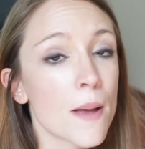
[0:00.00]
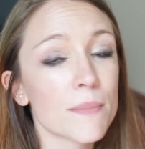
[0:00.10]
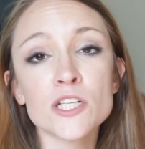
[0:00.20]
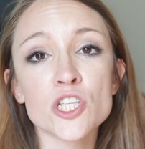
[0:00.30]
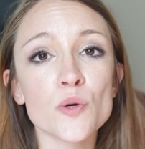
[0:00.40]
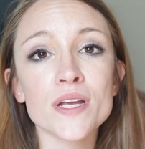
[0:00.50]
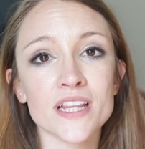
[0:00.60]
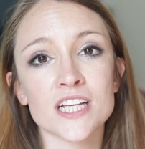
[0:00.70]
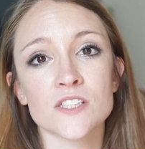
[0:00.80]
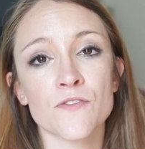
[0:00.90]
been doing
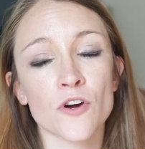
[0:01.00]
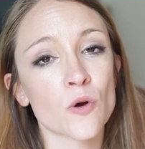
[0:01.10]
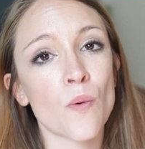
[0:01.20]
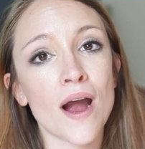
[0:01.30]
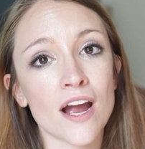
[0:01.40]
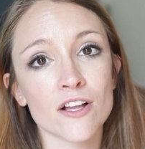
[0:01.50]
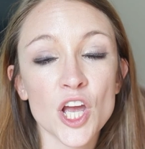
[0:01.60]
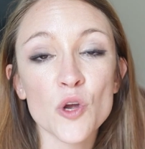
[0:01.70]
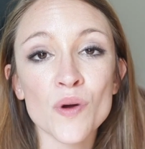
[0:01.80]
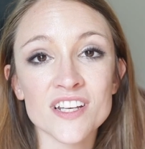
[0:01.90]
this for a while,
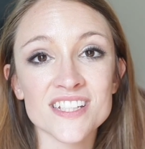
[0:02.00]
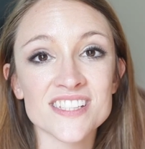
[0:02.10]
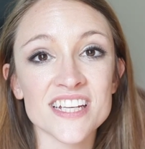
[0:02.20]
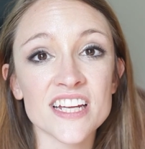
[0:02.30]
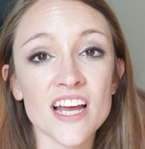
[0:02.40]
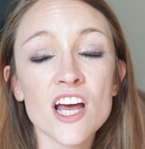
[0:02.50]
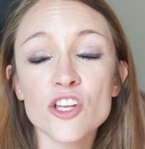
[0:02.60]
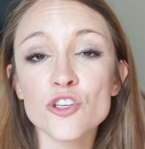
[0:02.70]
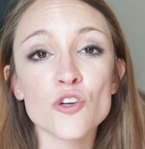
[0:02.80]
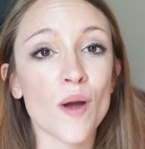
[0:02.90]
who want to see
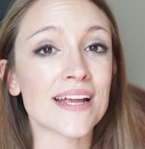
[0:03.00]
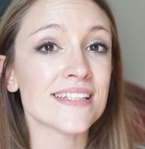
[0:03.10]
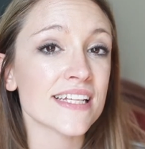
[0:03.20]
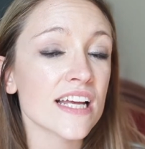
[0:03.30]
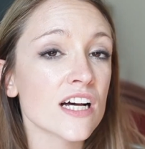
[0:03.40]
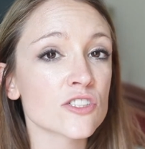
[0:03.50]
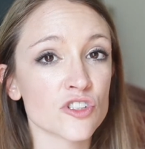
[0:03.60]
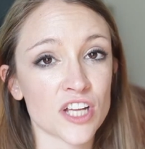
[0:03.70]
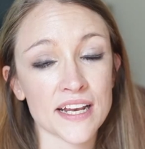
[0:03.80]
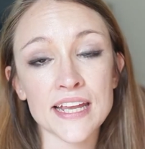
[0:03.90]
new ideas or
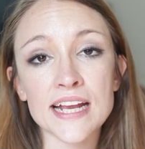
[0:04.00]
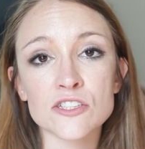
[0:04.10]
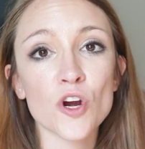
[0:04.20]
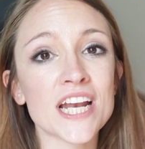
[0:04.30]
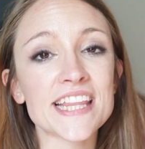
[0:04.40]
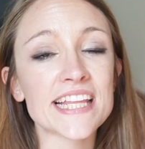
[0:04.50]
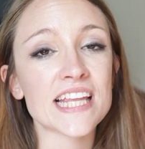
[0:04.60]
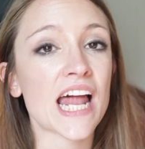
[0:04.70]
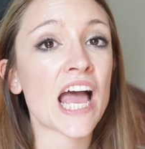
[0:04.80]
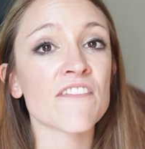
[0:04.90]
techniques or anything
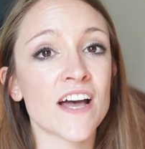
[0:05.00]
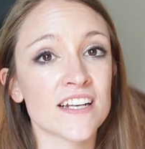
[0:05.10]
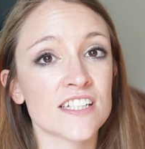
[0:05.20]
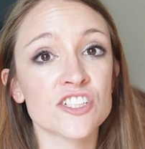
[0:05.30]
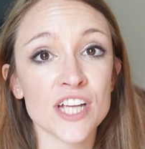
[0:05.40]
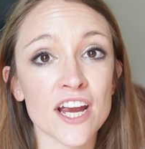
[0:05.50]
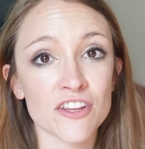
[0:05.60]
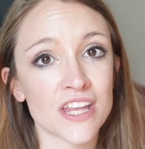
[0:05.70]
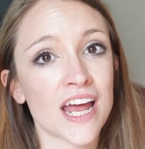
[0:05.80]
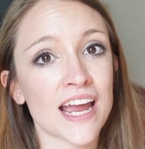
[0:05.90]
that I've had to share
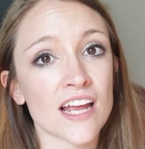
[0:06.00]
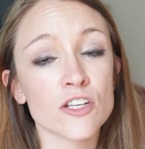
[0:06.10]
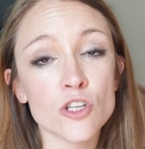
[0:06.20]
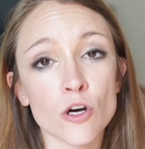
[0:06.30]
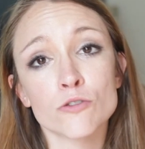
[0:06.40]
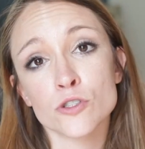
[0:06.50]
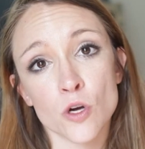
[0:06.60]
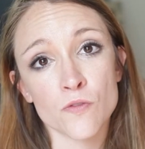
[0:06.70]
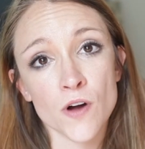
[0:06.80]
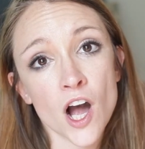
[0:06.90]
that I know
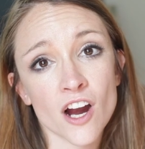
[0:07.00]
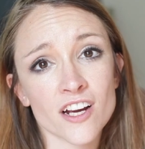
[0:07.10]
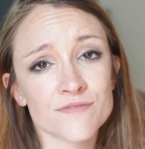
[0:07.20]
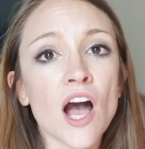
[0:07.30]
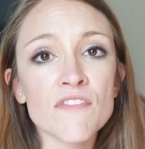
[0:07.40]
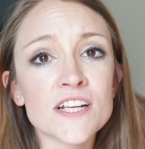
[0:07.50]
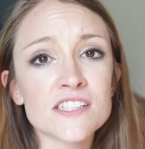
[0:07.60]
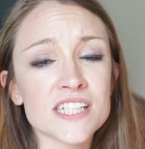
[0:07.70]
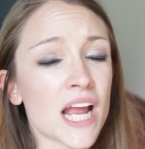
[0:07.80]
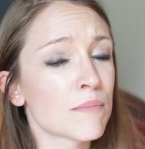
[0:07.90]
so far.
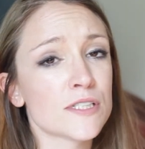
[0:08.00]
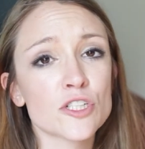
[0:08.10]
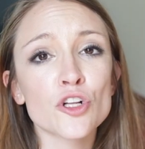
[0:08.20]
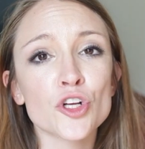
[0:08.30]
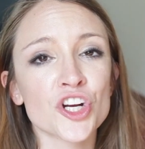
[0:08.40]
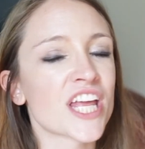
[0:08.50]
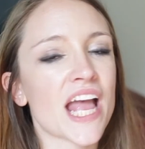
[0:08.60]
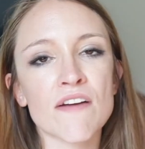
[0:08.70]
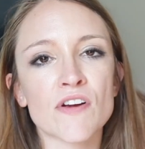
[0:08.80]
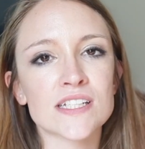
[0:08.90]
Obviously, I'm still learning
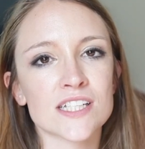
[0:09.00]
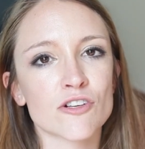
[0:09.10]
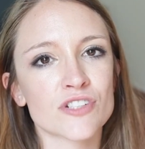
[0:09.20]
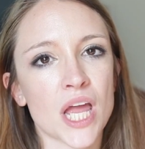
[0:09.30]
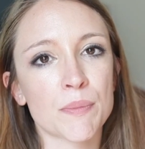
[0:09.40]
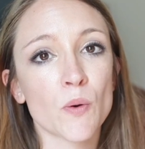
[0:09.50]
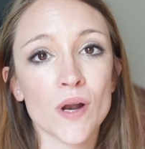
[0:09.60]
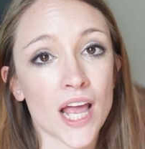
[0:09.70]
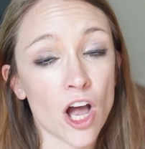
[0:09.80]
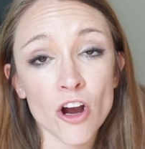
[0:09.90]
every single day, but
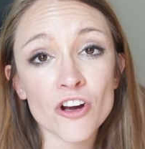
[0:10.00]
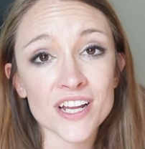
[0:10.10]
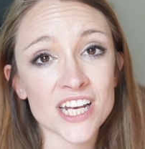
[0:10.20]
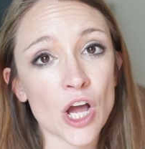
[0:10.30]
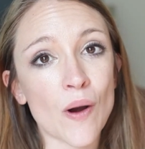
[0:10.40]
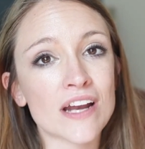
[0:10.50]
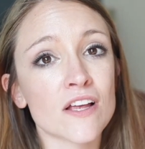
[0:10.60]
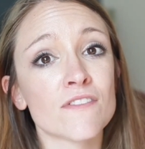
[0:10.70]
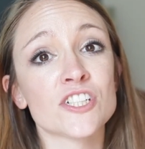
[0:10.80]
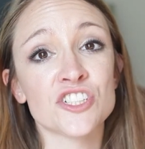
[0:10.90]
what I already know I'd
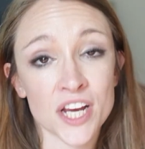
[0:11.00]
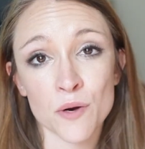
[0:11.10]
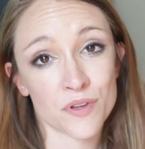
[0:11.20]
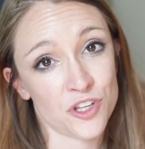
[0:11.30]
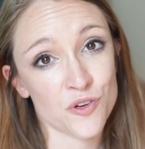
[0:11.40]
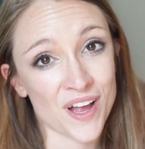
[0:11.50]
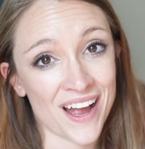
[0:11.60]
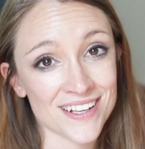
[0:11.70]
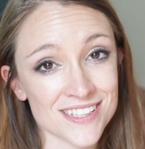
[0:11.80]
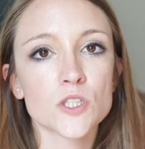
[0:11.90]
love to share with you
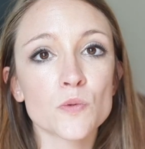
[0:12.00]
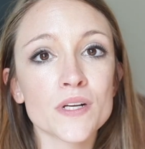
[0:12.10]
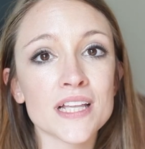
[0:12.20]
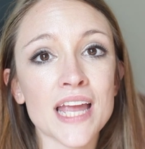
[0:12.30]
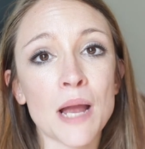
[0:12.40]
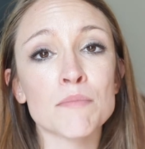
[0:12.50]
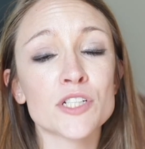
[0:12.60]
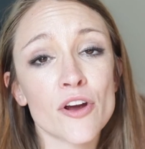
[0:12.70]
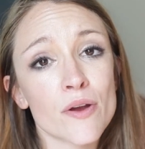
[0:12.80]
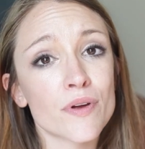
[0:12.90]
guys. So really, I'm
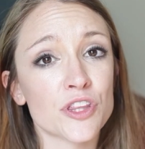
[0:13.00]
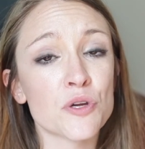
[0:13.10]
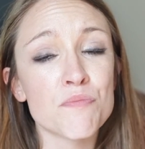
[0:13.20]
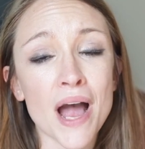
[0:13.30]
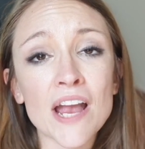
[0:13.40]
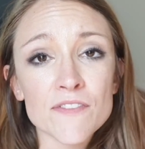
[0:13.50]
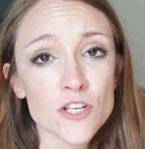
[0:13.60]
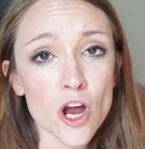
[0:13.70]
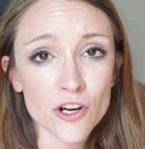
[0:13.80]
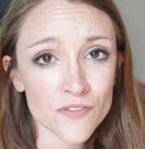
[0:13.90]
sharing with you my
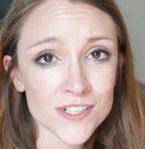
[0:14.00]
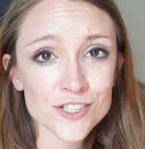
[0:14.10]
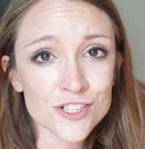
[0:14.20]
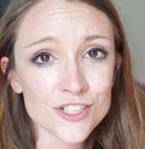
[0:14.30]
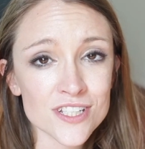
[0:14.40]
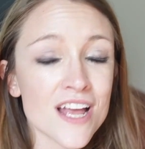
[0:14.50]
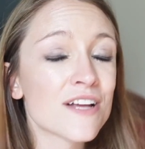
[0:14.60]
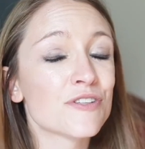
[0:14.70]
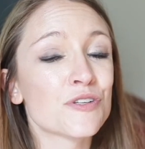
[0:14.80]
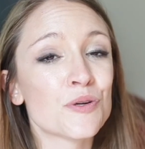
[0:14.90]
photography ventures
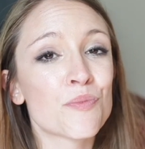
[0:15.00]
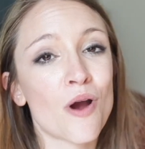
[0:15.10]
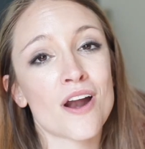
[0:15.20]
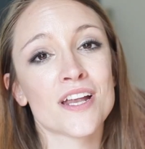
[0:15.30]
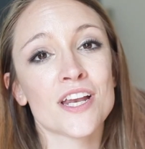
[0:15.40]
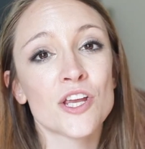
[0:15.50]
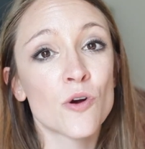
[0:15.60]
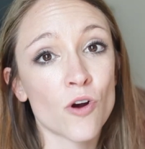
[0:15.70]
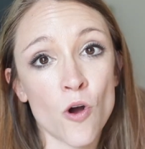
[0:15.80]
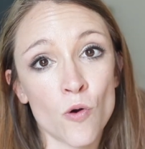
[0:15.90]
to broaden
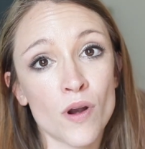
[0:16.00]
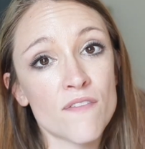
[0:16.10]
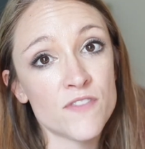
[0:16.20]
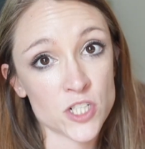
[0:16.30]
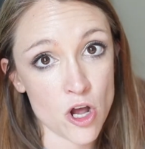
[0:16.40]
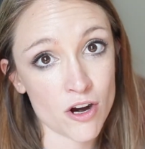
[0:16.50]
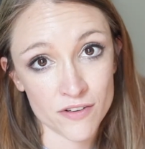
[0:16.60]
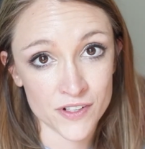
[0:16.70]
your own photography